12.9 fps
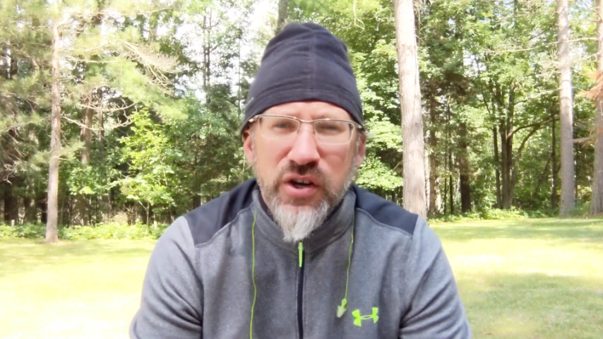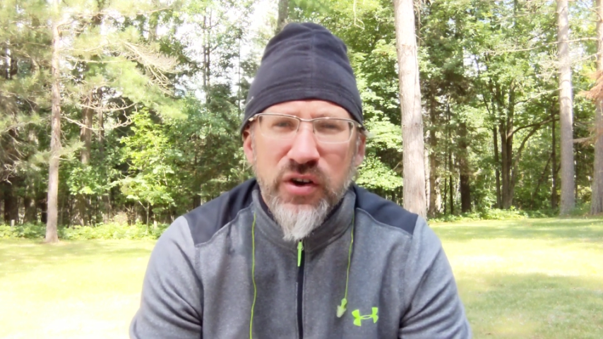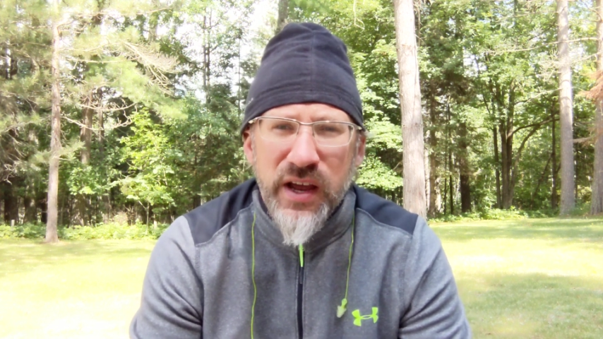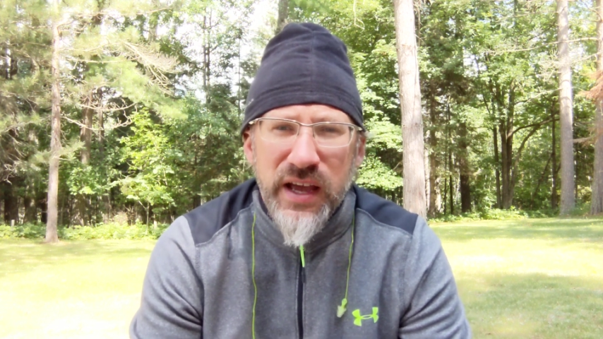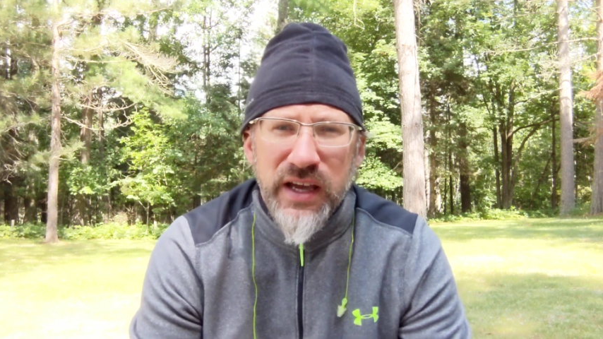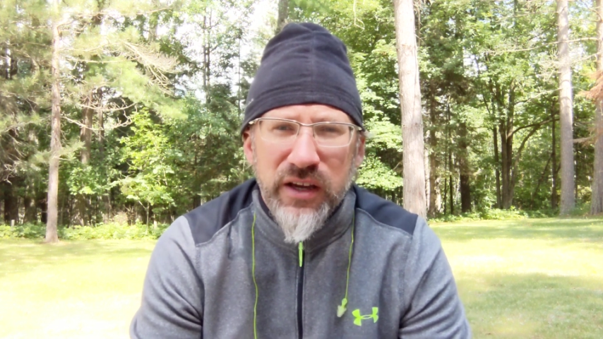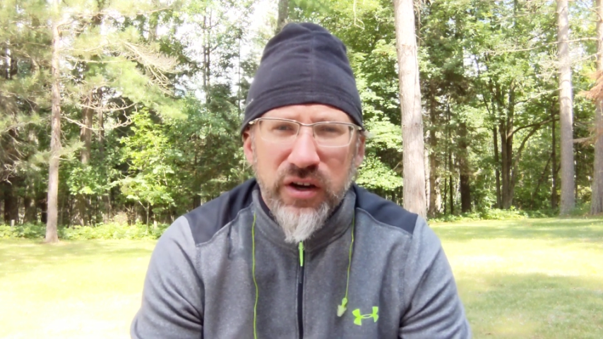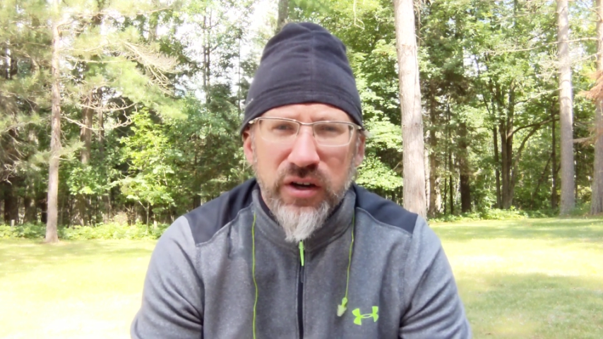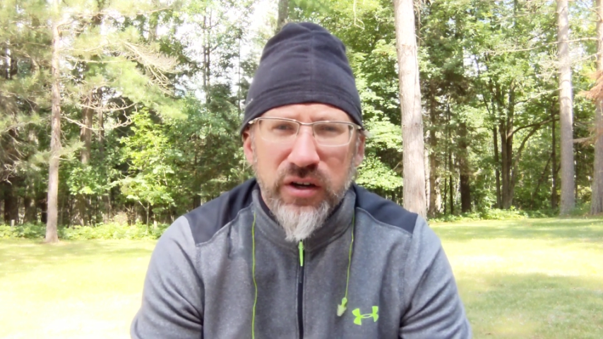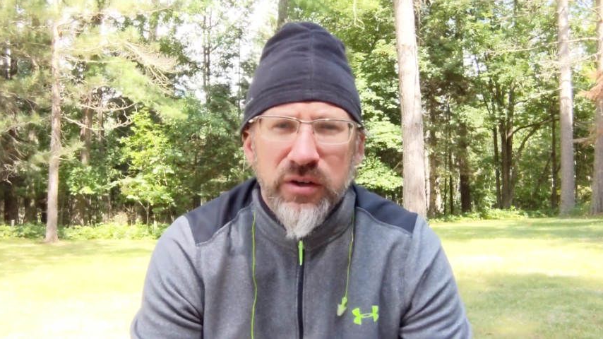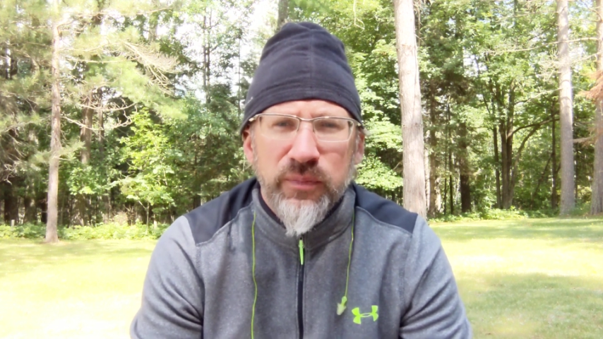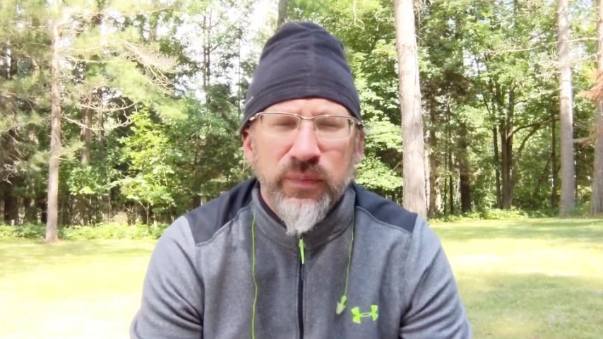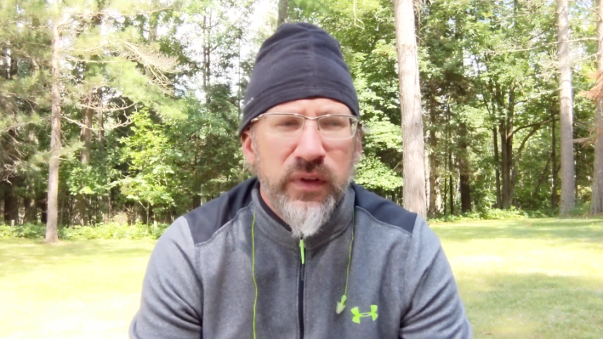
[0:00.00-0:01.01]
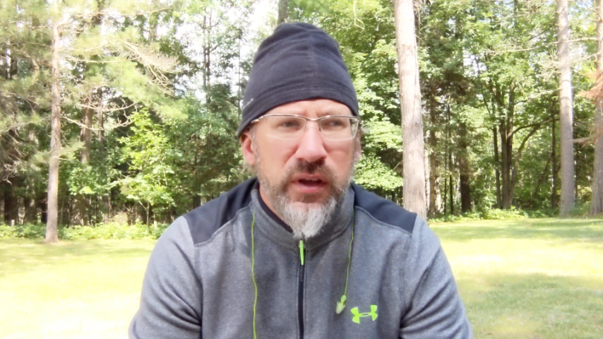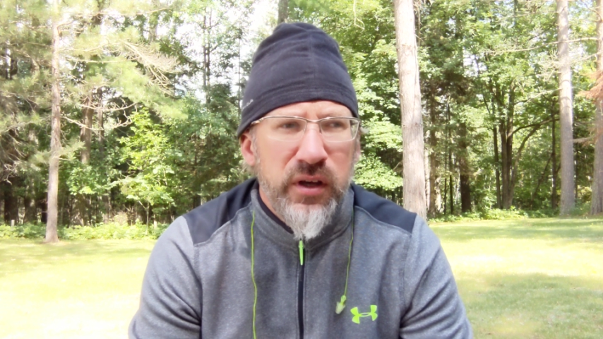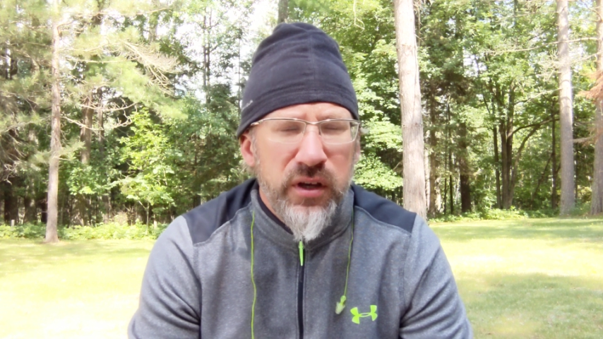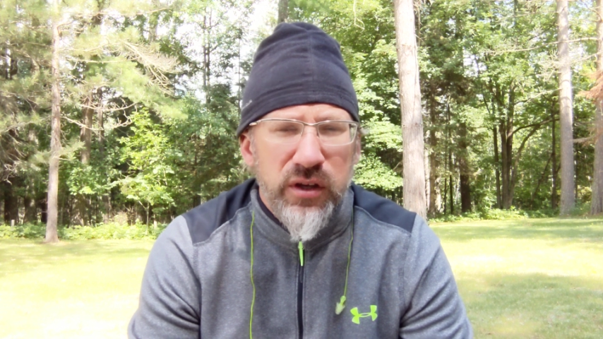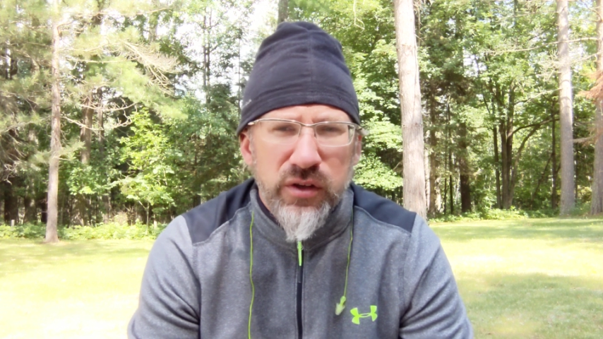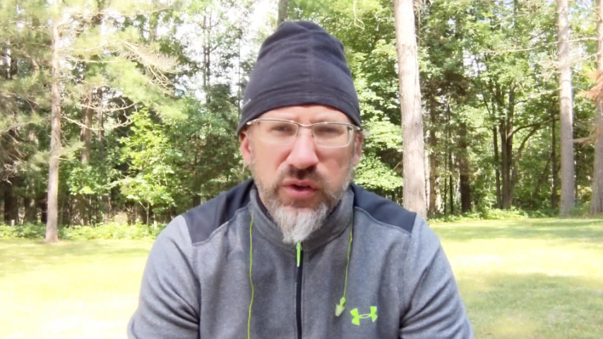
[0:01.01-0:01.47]
your anger,
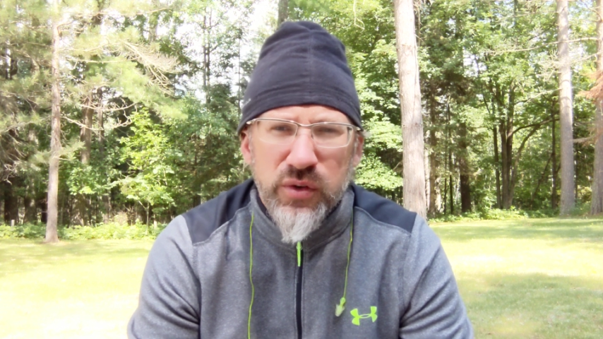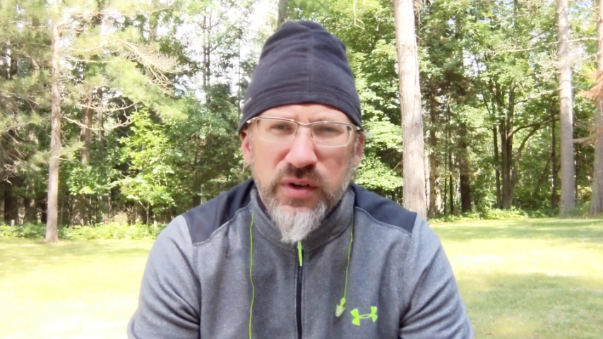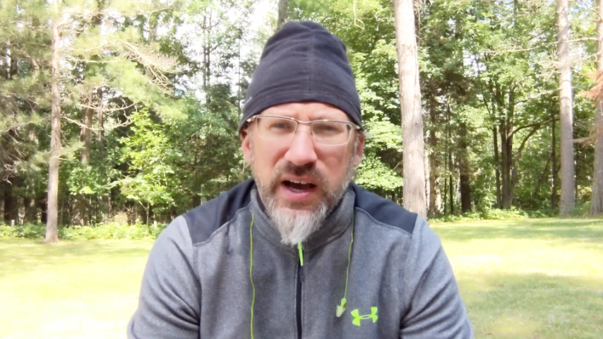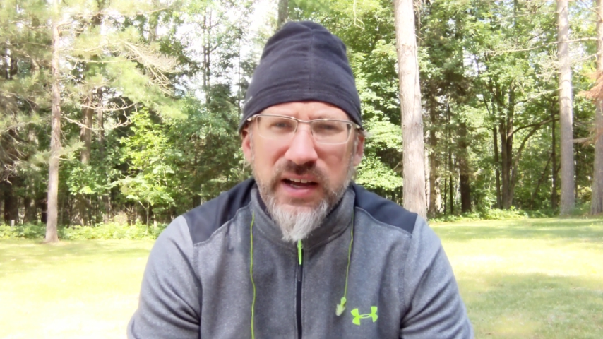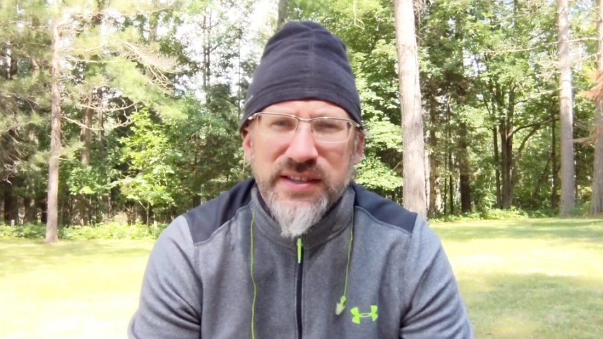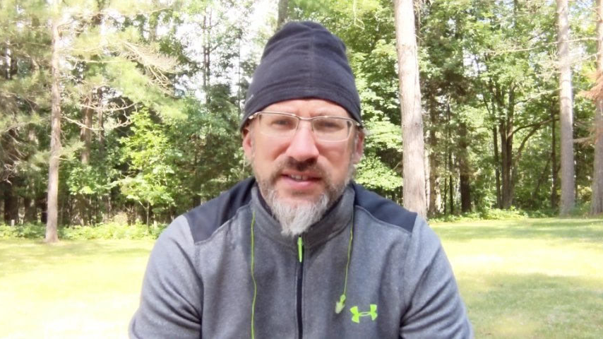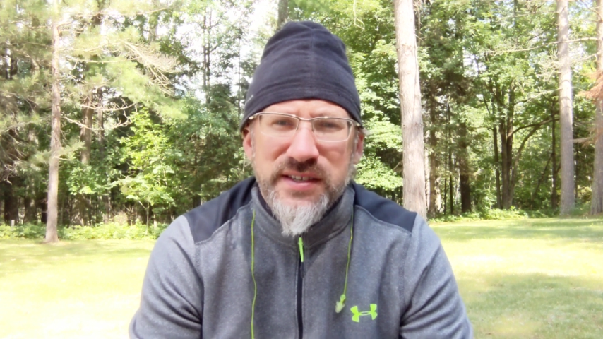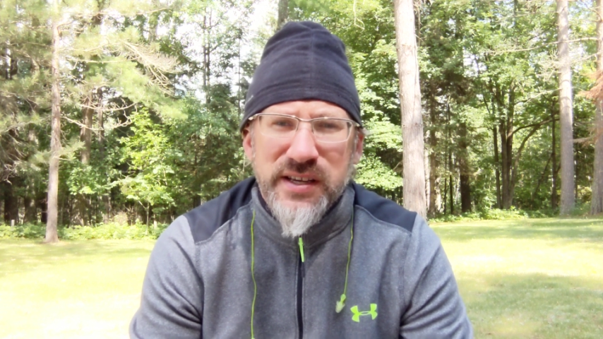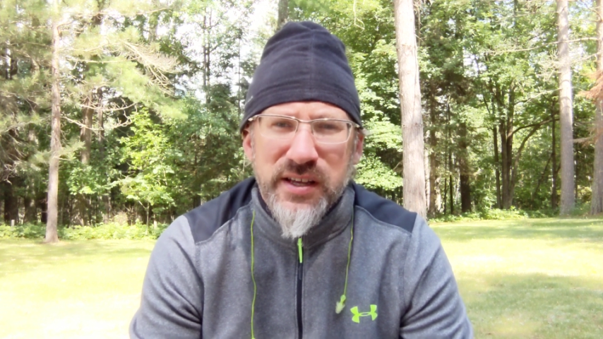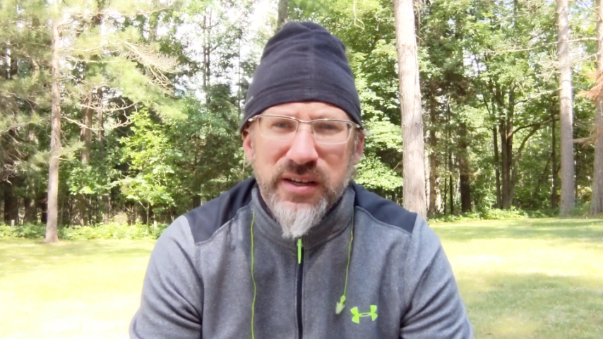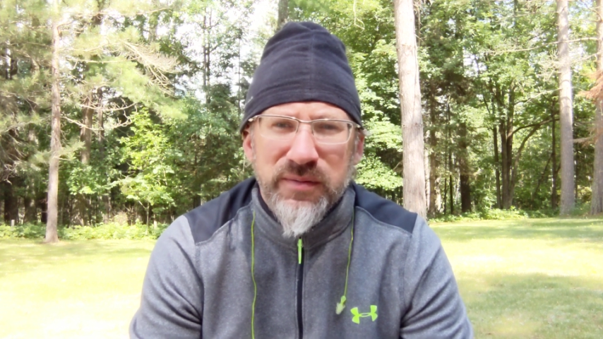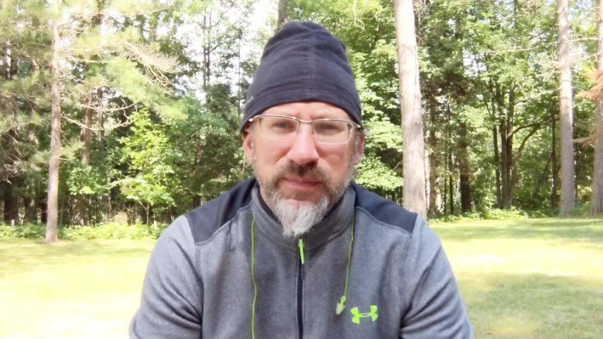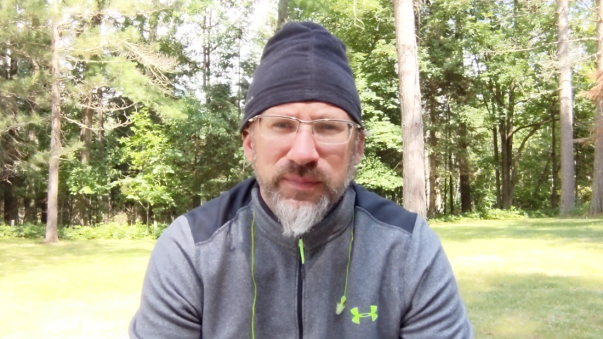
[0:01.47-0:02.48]
do not sin.